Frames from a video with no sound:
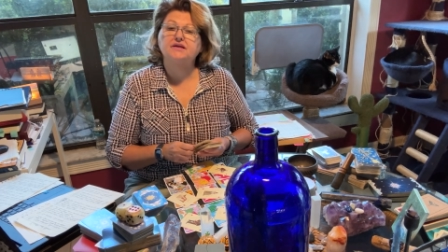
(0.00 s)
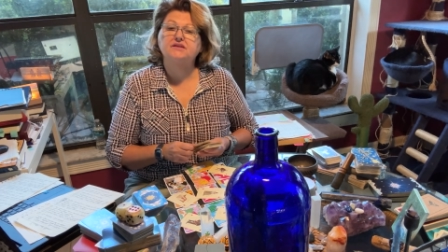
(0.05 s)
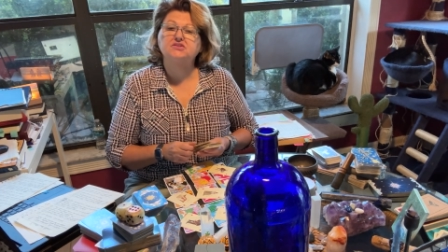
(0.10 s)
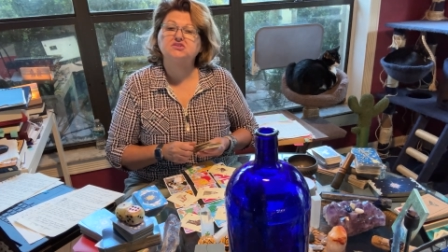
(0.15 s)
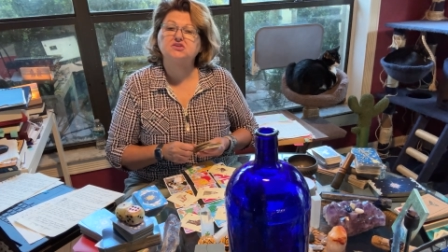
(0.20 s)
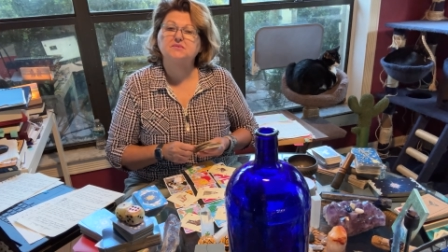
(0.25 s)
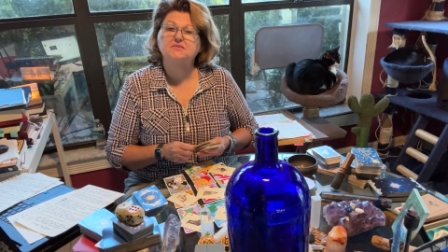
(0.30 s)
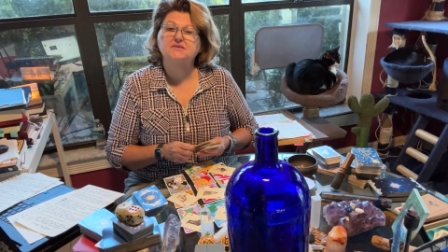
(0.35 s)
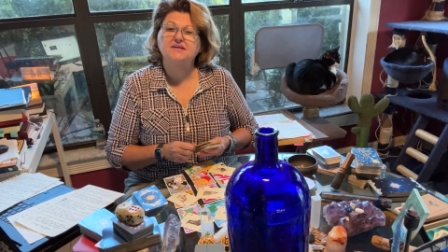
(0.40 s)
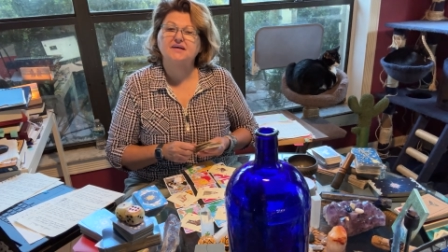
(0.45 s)

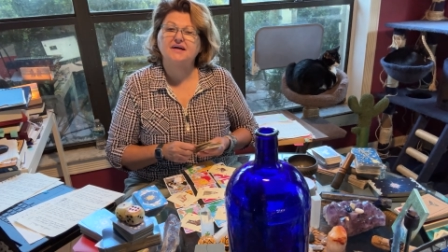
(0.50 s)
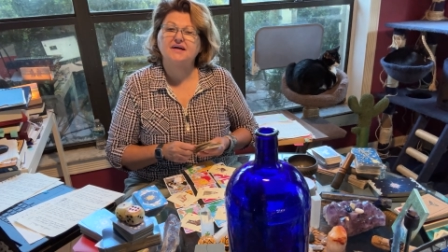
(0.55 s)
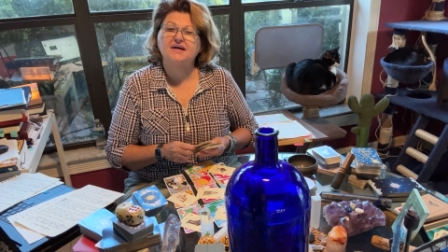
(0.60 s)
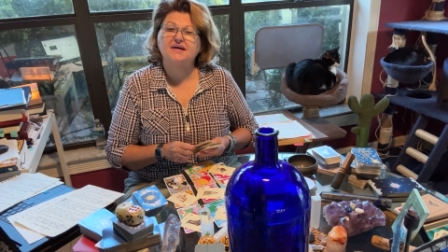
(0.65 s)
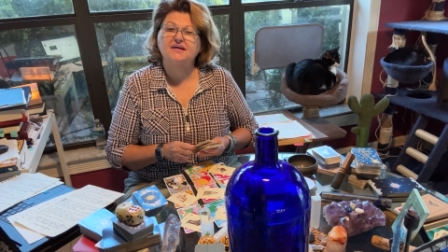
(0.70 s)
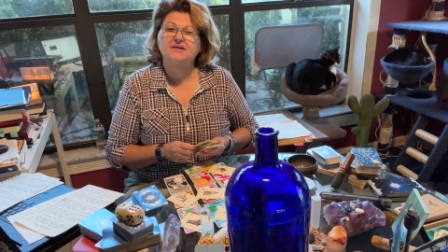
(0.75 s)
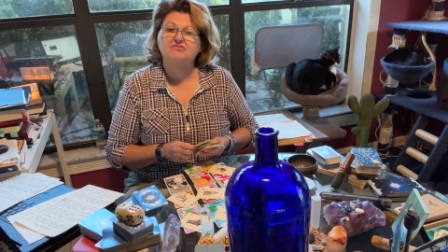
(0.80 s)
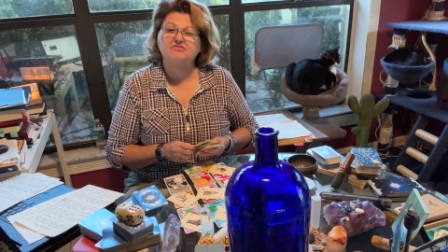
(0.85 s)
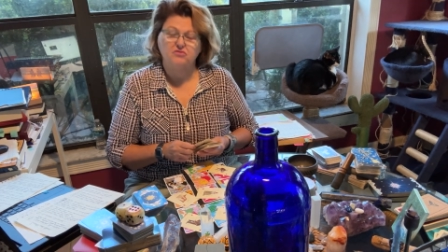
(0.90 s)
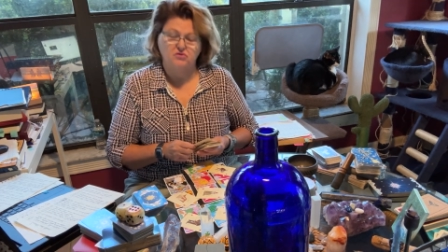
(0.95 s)

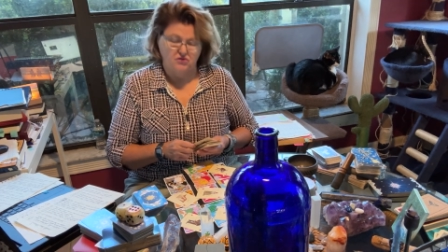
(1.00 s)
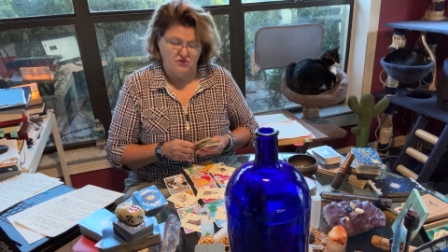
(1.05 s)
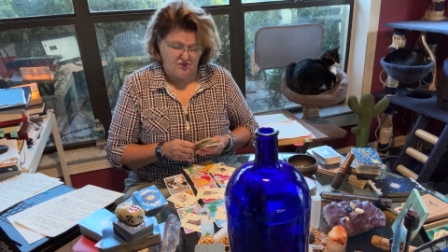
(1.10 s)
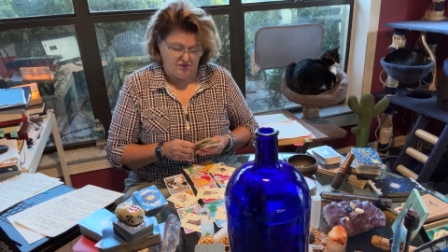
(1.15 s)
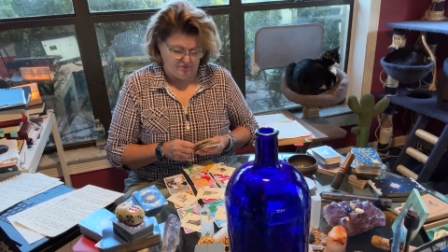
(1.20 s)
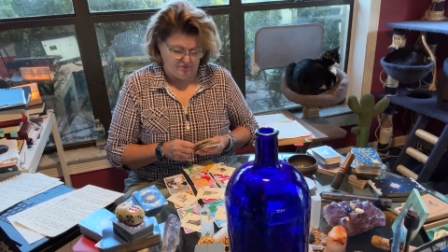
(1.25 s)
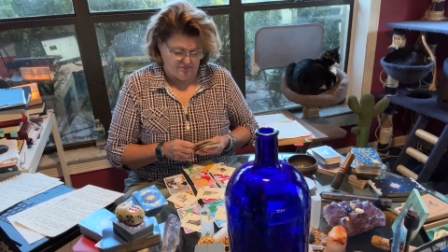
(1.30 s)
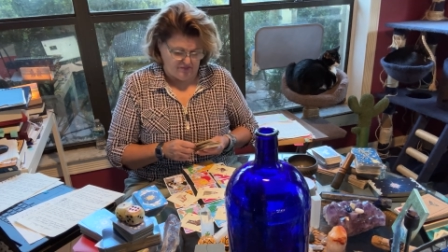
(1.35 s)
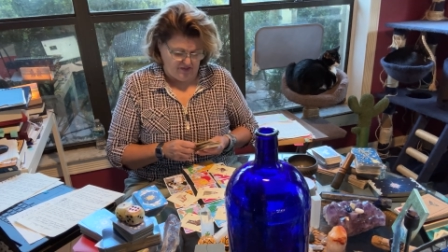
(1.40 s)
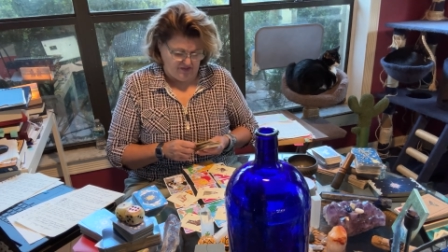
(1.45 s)
Gemini, for the
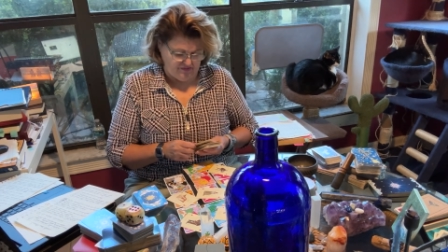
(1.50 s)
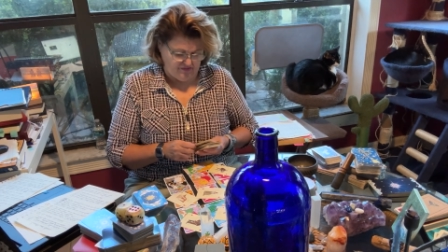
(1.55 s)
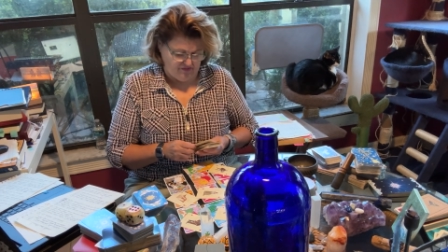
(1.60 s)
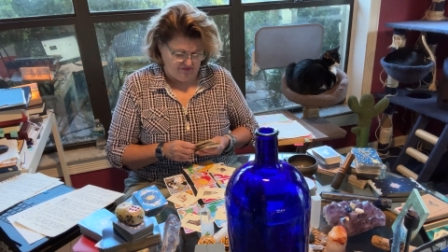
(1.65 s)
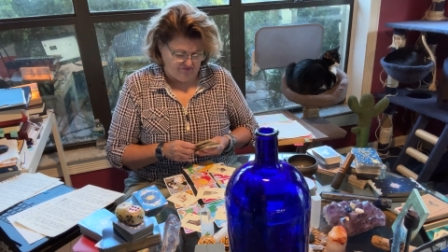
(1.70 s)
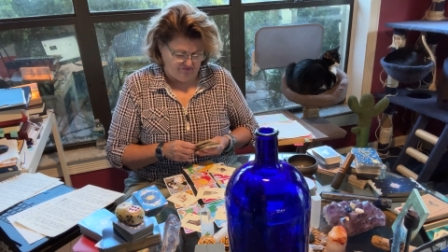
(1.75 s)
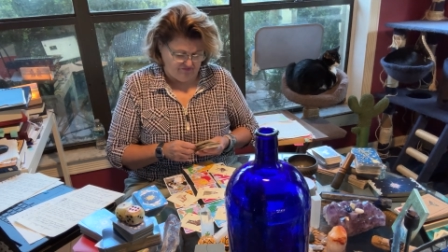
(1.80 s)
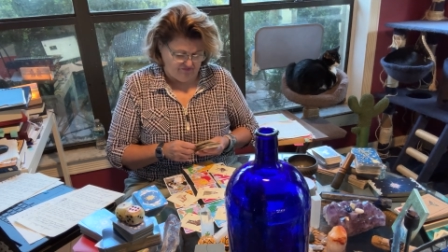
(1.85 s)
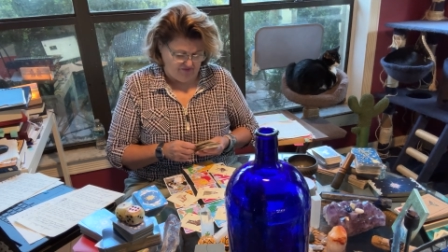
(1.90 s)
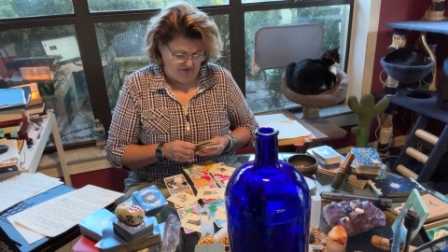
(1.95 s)
month
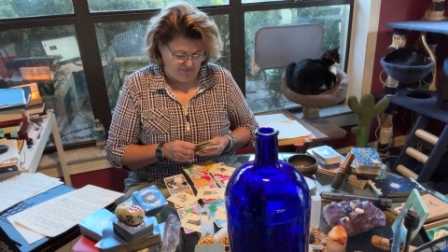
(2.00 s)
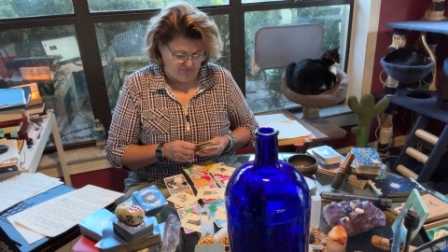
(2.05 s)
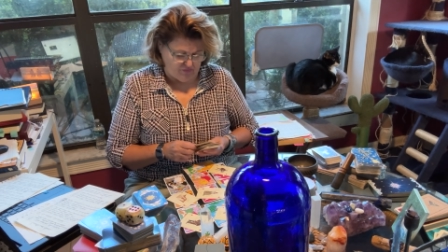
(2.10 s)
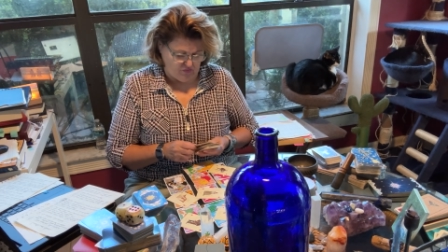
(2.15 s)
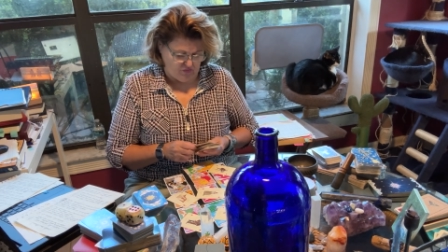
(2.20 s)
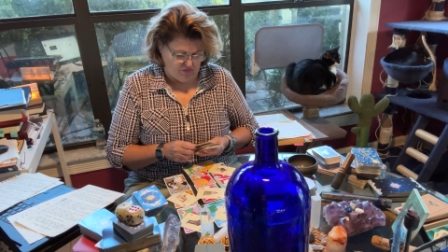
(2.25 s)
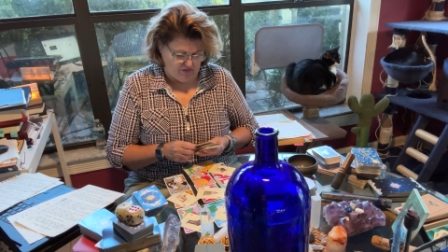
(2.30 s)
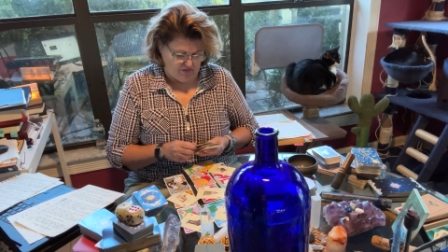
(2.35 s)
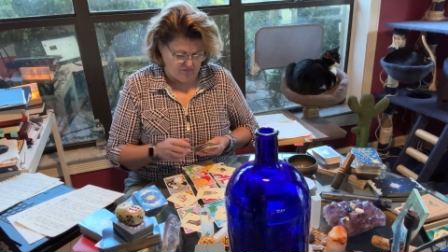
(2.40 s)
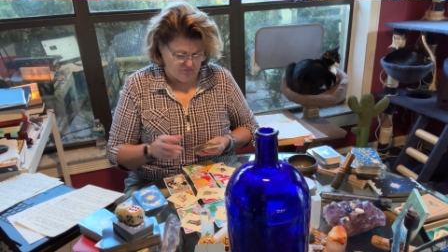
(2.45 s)
of February.